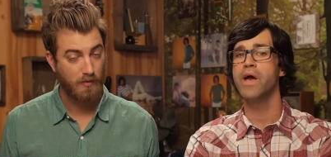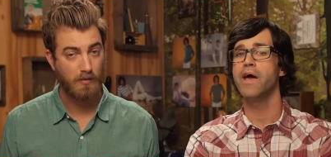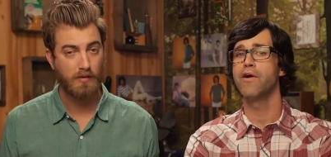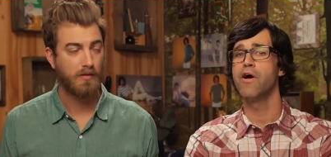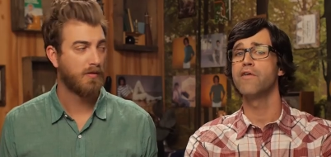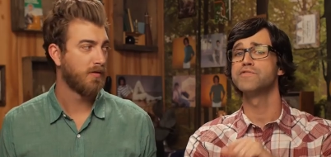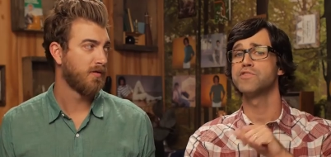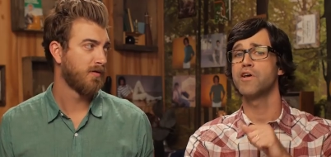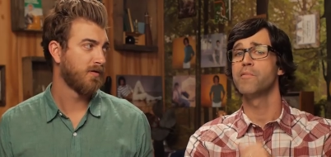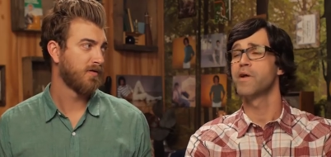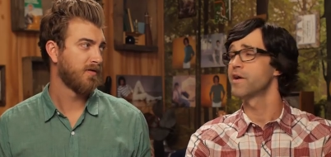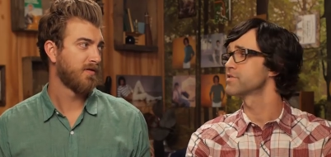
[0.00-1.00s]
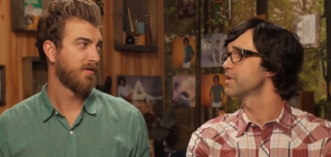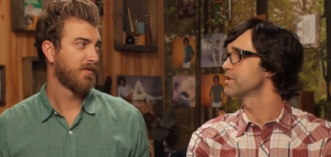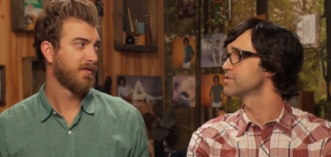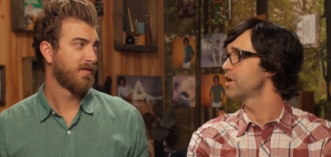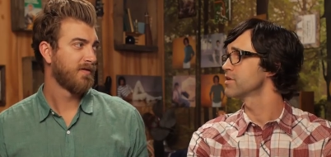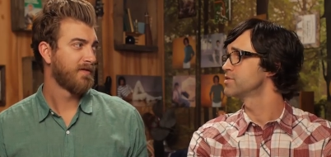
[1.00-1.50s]
Speaker 1: we got an officer coming out there
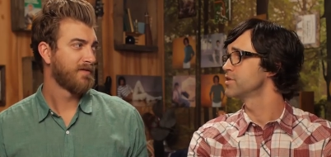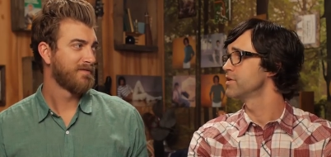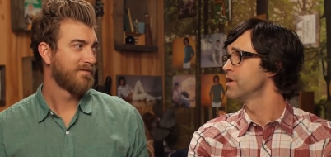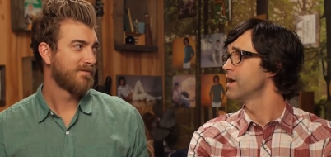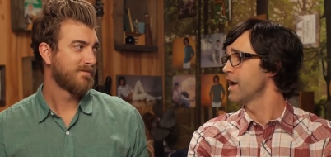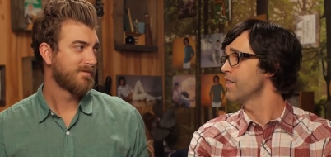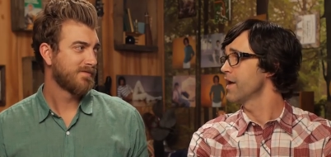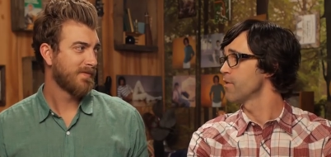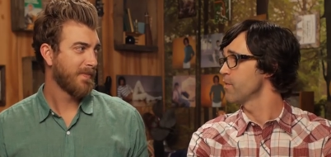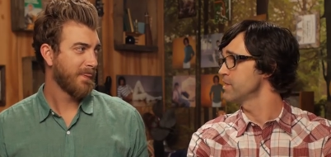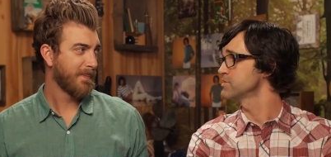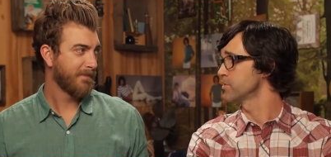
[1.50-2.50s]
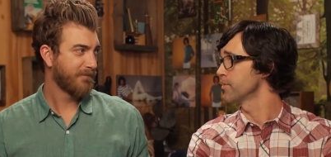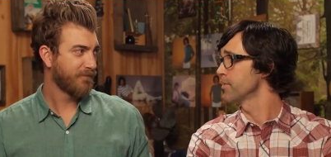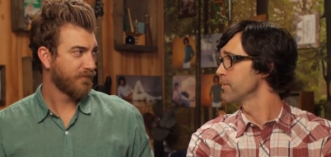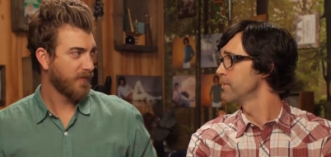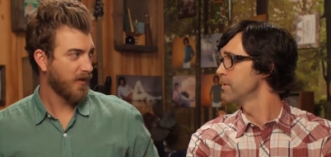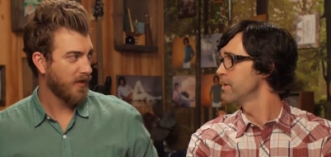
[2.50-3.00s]
to talk to you, and they arrested
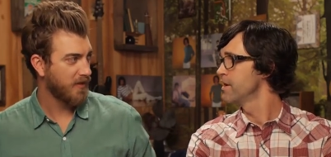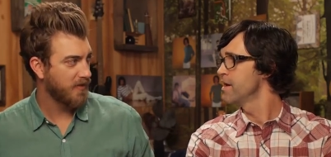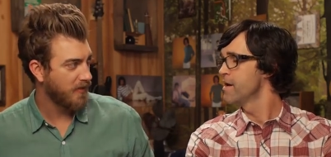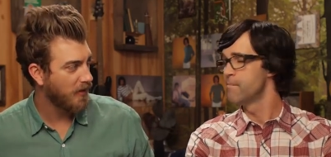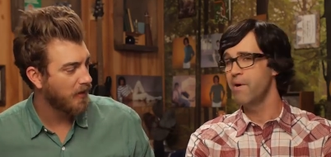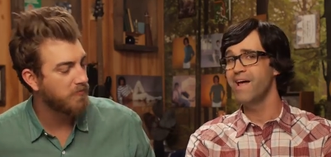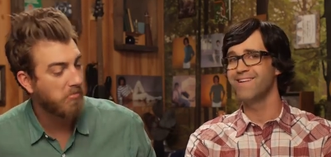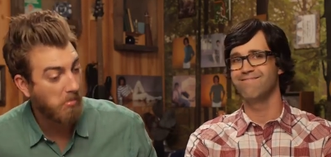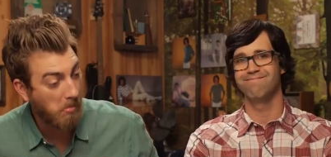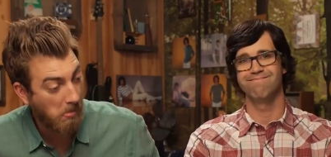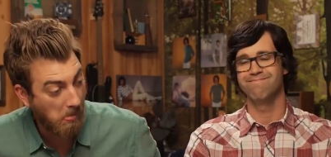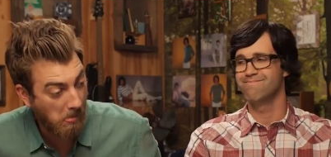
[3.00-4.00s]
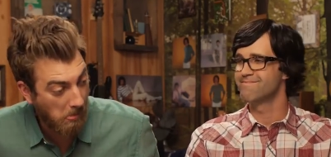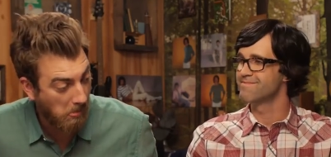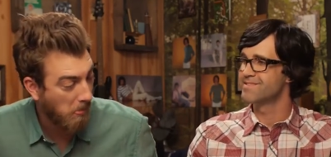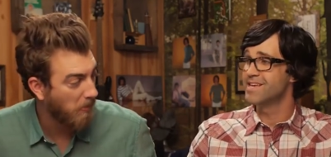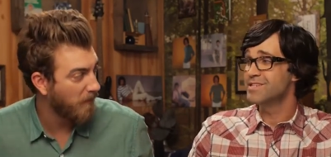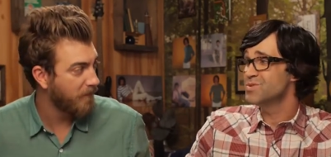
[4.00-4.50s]
her. But
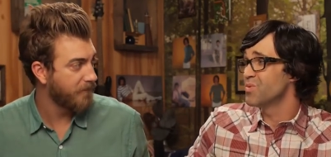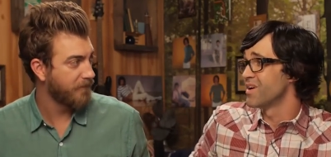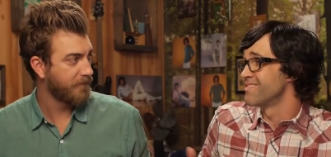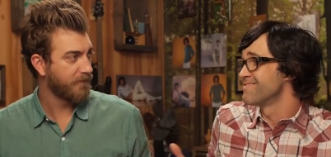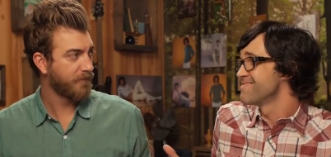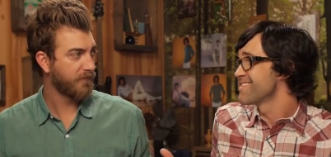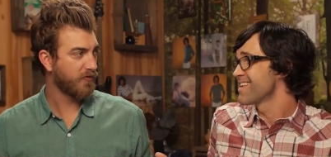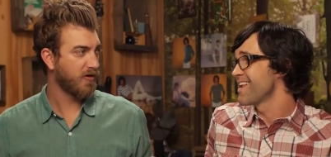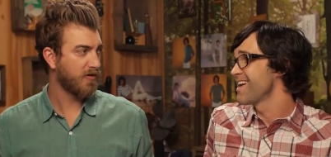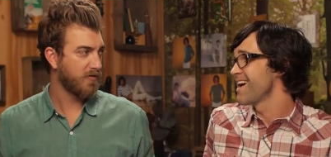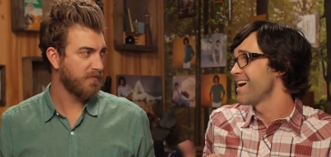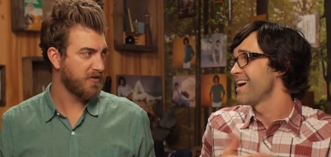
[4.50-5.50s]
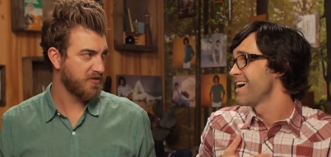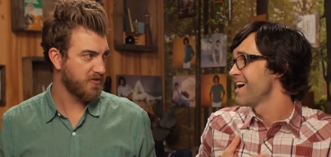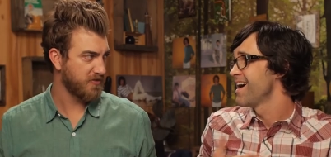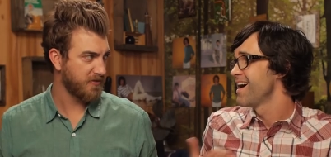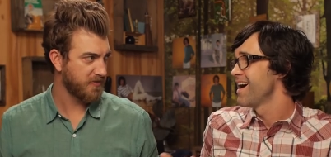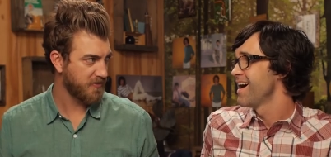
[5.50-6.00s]
this one
Speaker 2: for
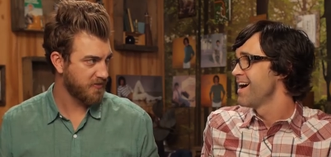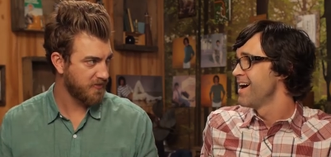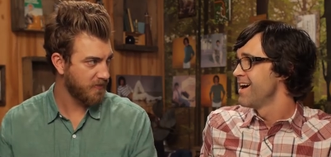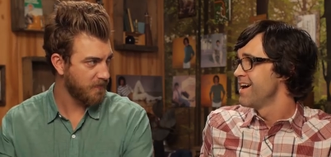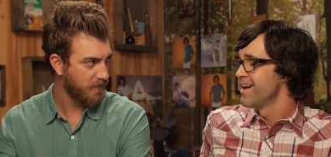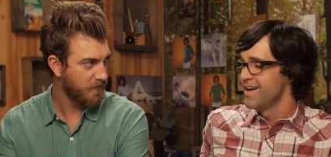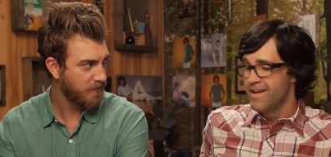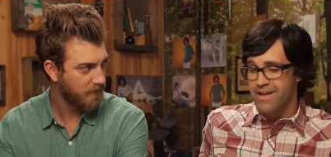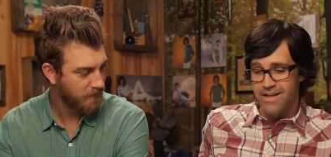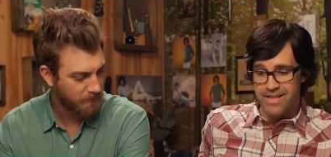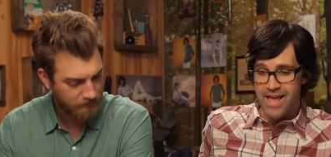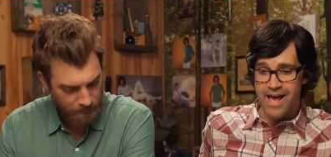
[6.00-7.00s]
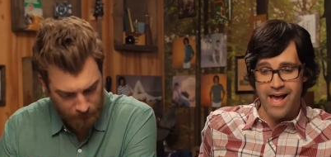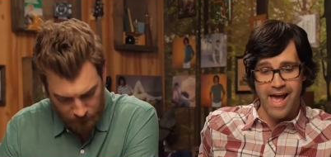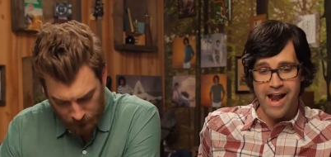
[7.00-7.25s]
misusing the system.
Speaker 1: Yeah,